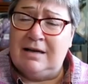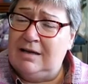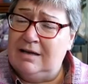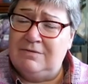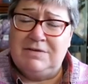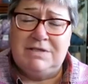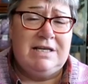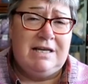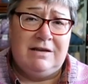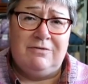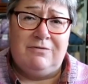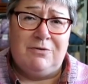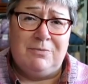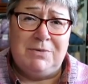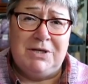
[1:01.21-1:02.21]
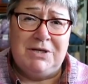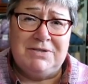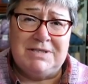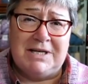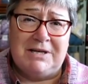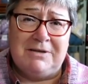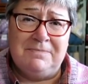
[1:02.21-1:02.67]
I love to hear from you.
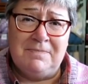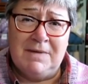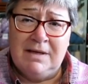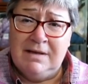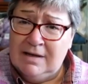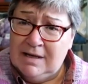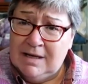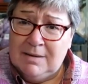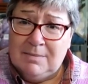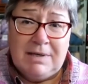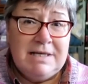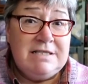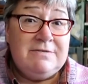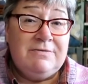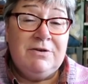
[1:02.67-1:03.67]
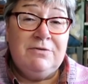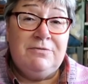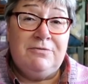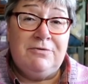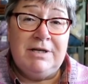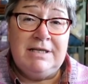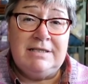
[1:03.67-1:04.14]
So please feel
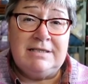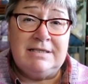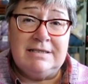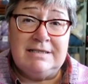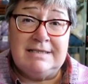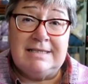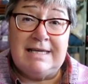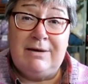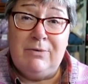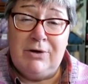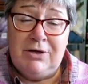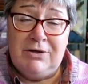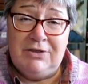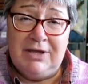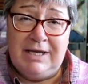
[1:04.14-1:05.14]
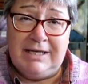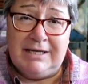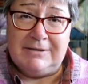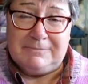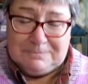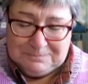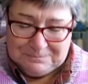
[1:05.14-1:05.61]
free to say what you
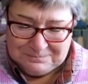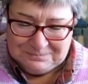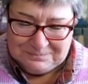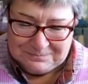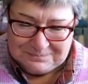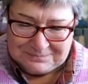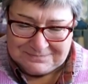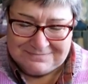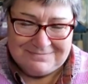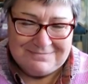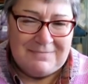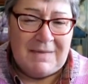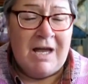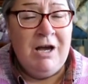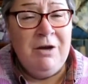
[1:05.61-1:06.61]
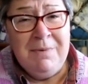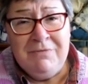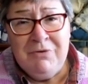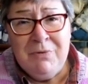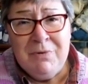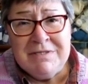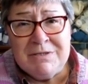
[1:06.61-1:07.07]
think. Hope
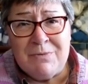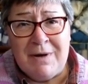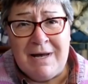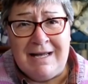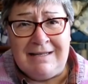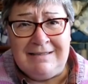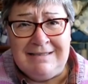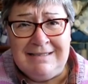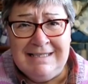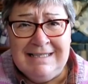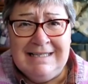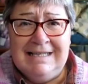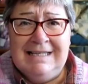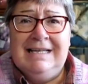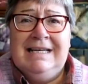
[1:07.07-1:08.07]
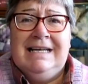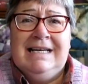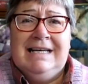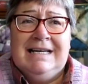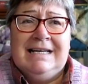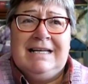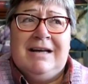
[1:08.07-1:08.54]
everyone's well.
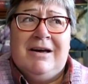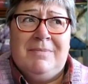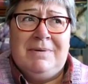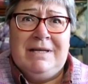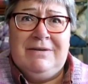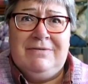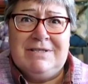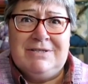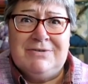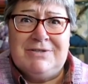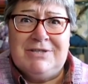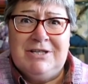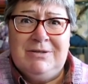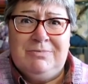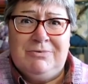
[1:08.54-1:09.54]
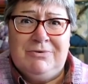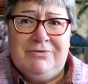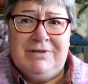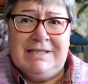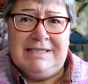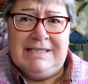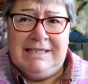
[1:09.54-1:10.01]
Can't believe it's October
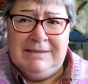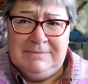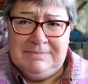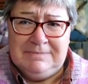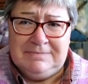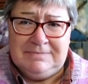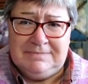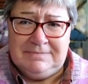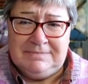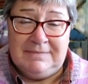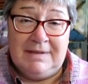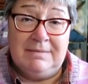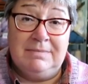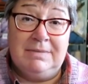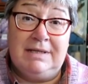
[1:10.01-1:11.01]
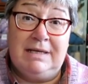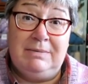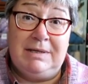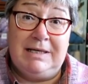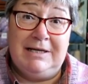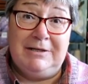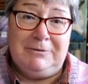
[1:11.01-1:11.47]
already, but there
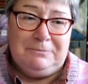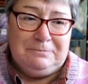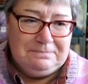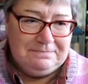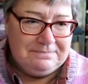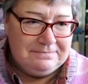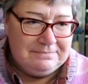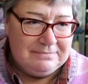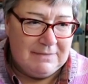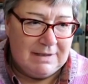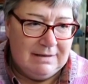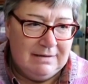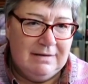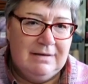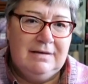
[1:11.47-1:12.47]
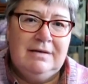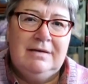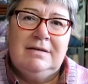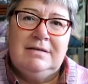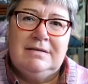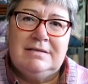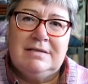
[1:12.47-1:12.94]
we go.
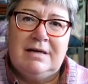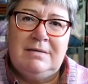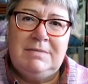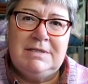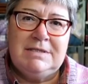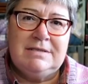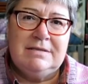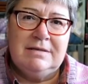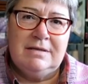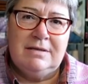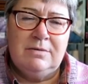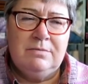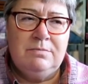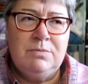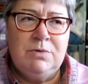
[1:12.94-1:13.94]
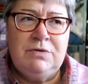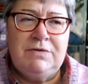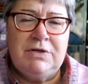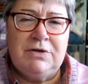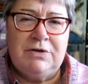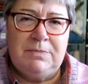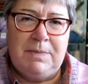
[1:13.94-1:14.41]
Time is
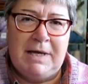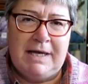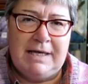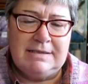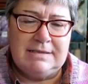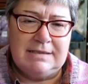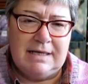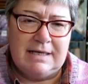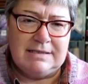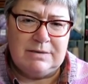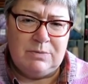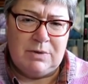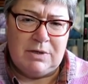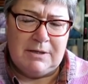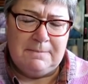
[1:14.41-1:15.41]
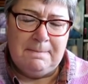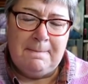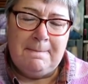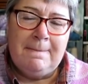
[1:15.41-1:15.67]
moving on a pace, as it were.